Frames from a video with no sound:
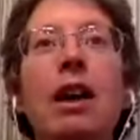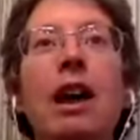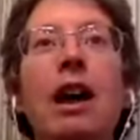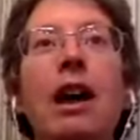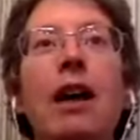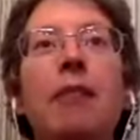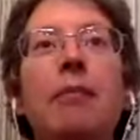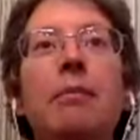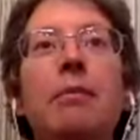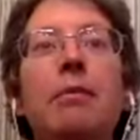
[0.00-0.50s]

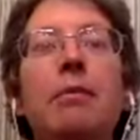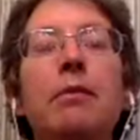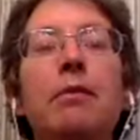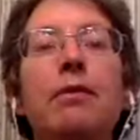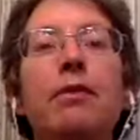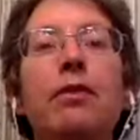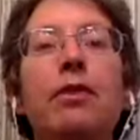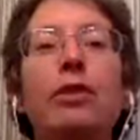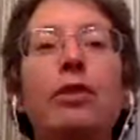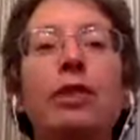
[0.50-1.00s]
um,
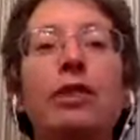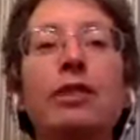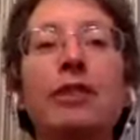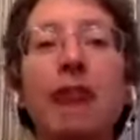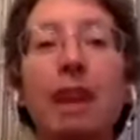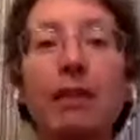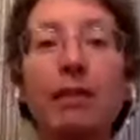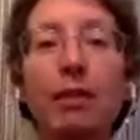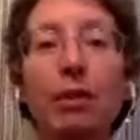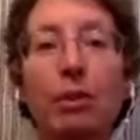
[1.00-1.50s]
for the
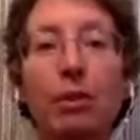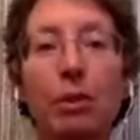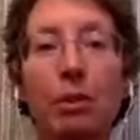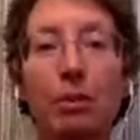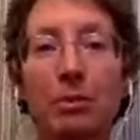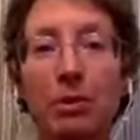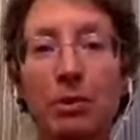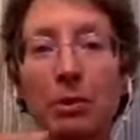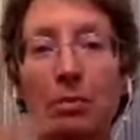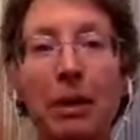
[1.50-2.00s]
Denver group,
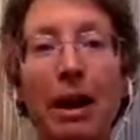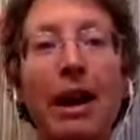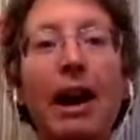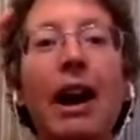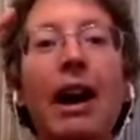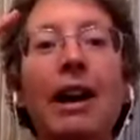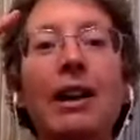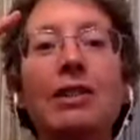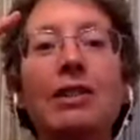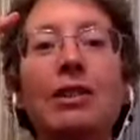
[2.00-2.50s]
so my
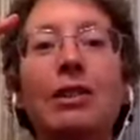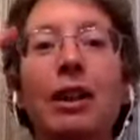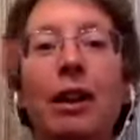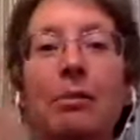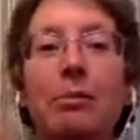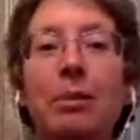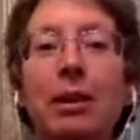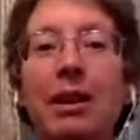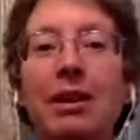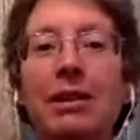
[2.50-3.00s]
eyes are
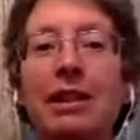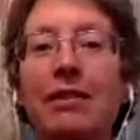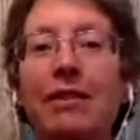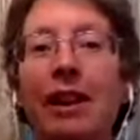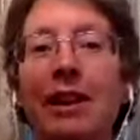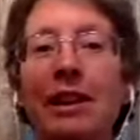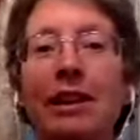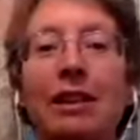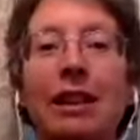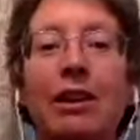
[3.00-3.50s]
up because I've
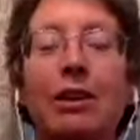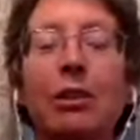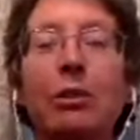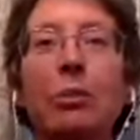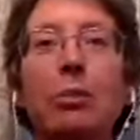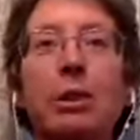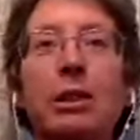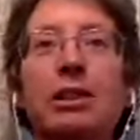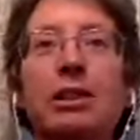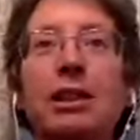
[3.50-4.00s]
got another
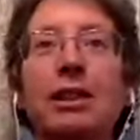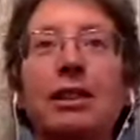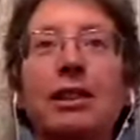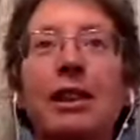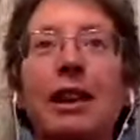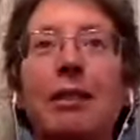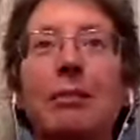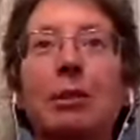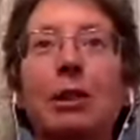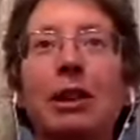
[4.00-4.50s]
widget
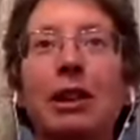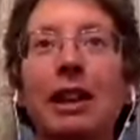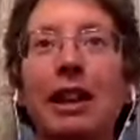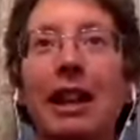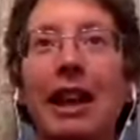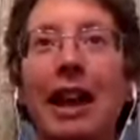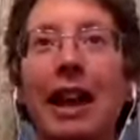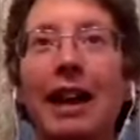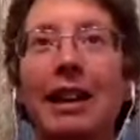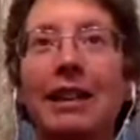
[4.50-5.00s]
that I'm
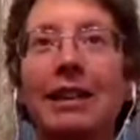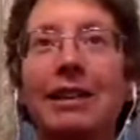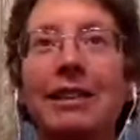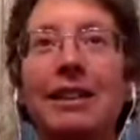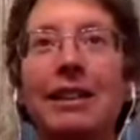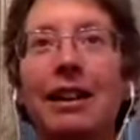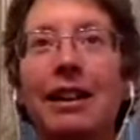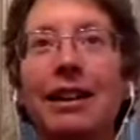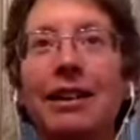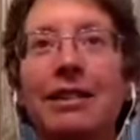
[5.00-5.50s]
looking at
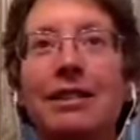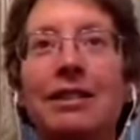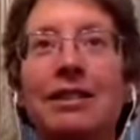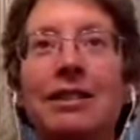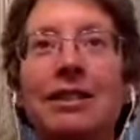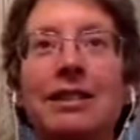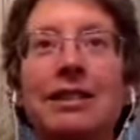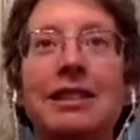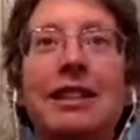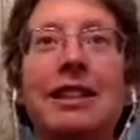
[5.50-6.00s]
uh,
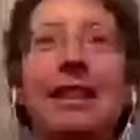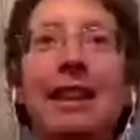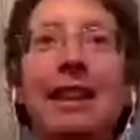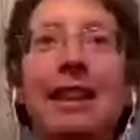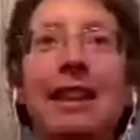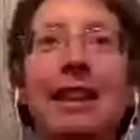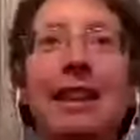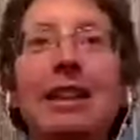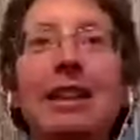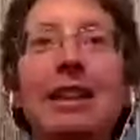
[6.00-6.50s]
to see
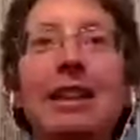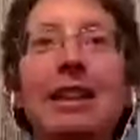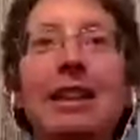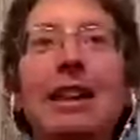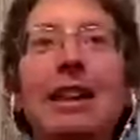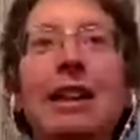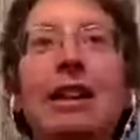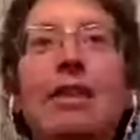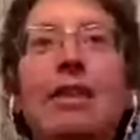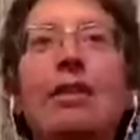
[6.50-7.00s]
them.
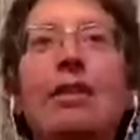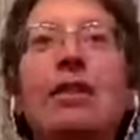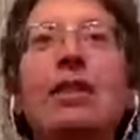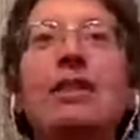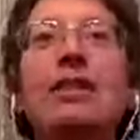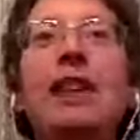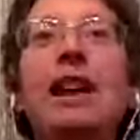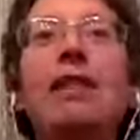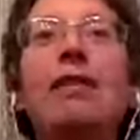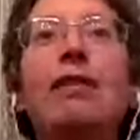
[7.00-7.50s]
For the
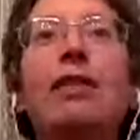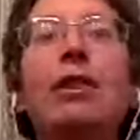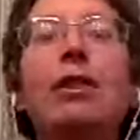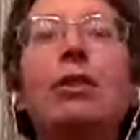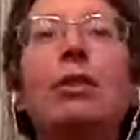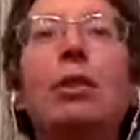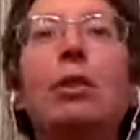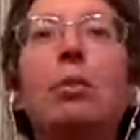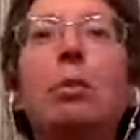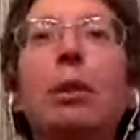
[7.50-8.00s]
Denver
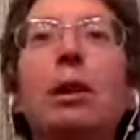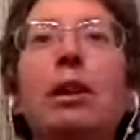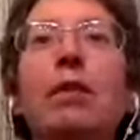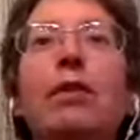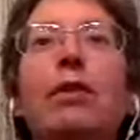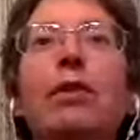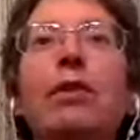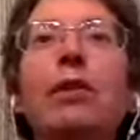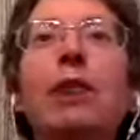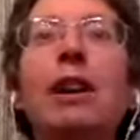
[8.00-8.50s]
group,
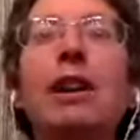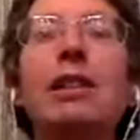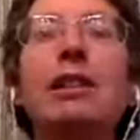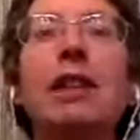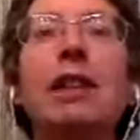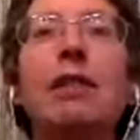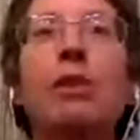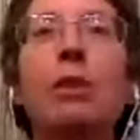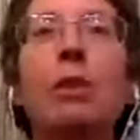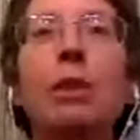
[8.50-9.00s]
if you guys
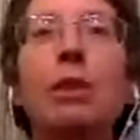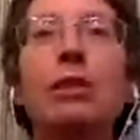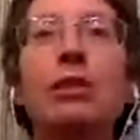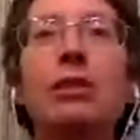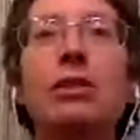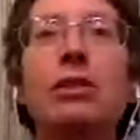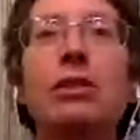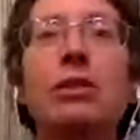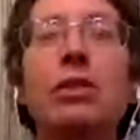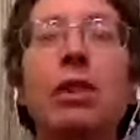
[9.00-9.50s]
have
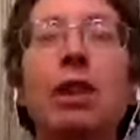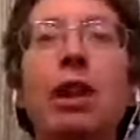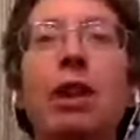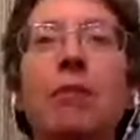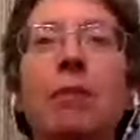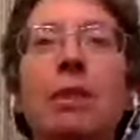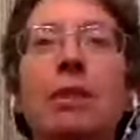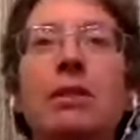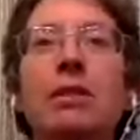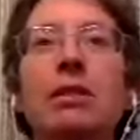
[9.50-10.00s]
questions or
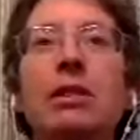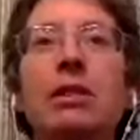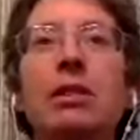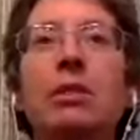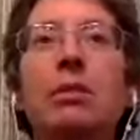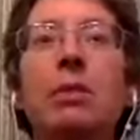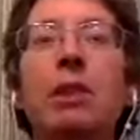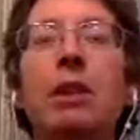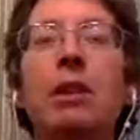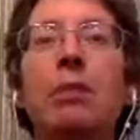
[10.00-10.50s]
comments that
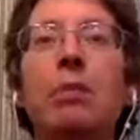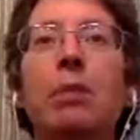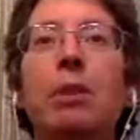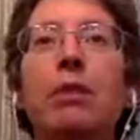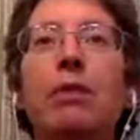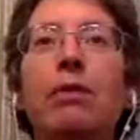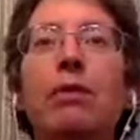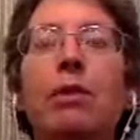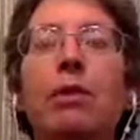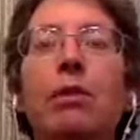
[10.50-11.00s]
you want to
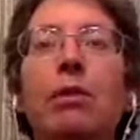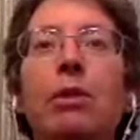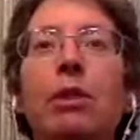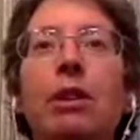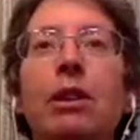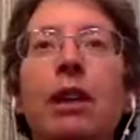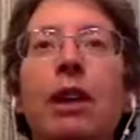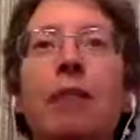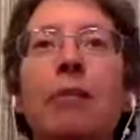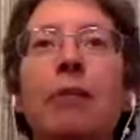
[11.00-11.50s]
bring
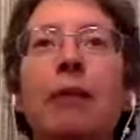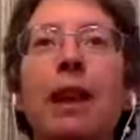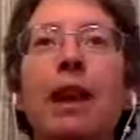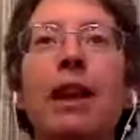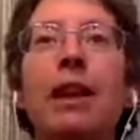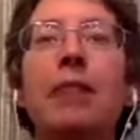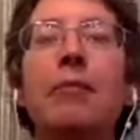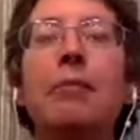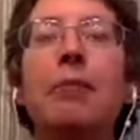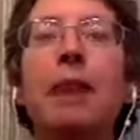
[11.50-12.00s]
forward,
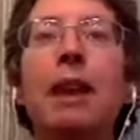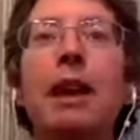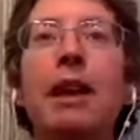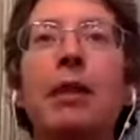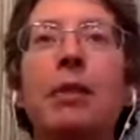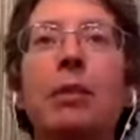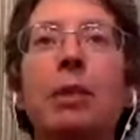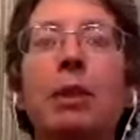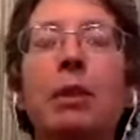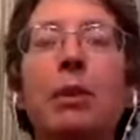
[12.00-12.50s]
my my
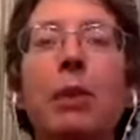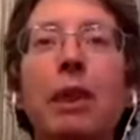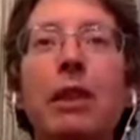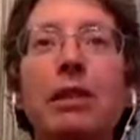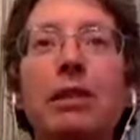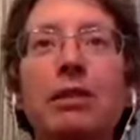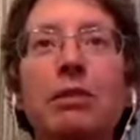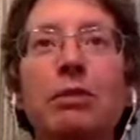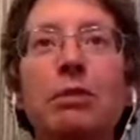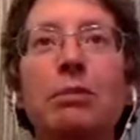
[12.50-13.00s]

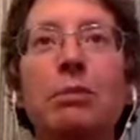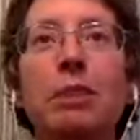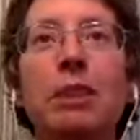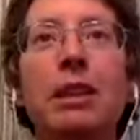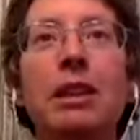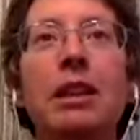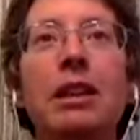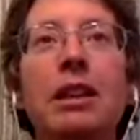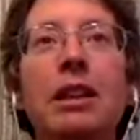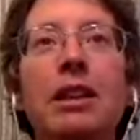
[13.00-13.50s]
request would
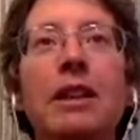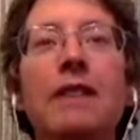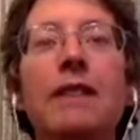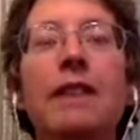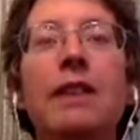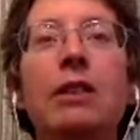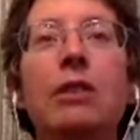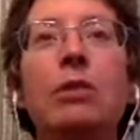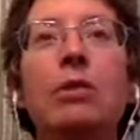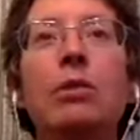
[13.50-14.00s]
be
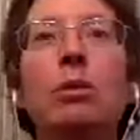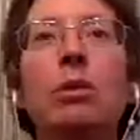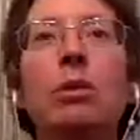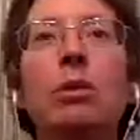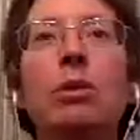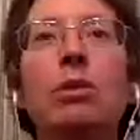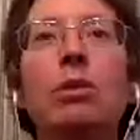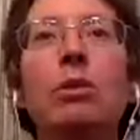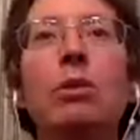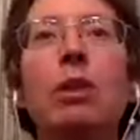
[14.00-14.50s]
that you
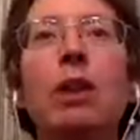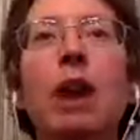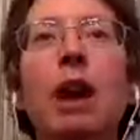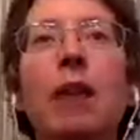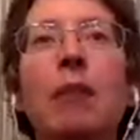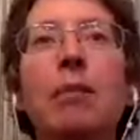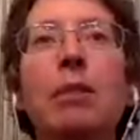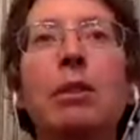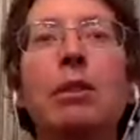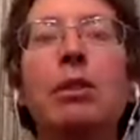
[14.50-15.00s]
you
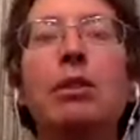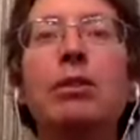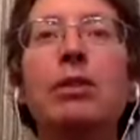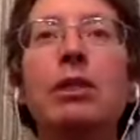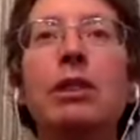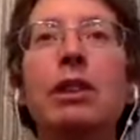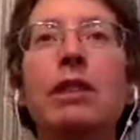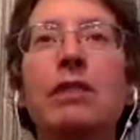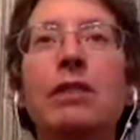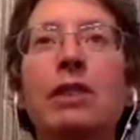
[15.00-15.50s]
come close
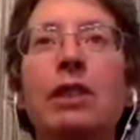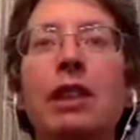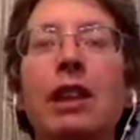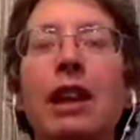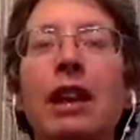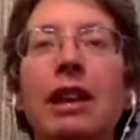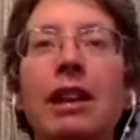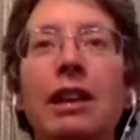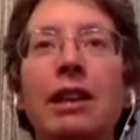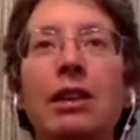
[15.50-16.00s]
enough so that
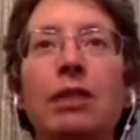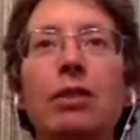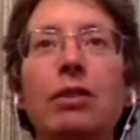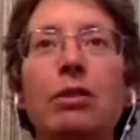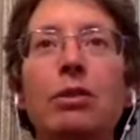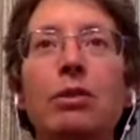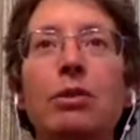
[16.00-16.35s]
I can hear you